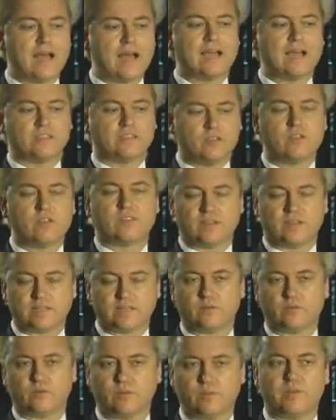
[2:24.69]
I don't
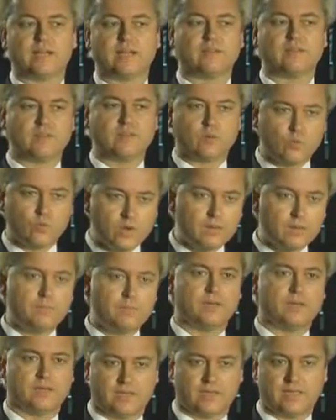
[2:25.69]
think there will be, and if there will
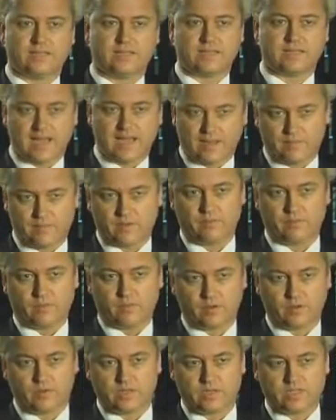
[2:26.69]
be in time a
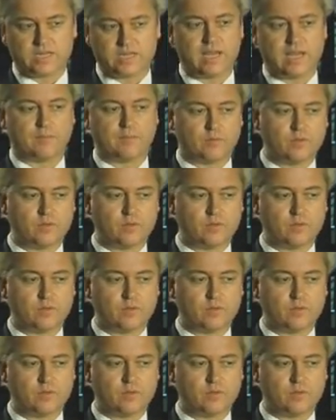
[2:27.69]
moderate Islam,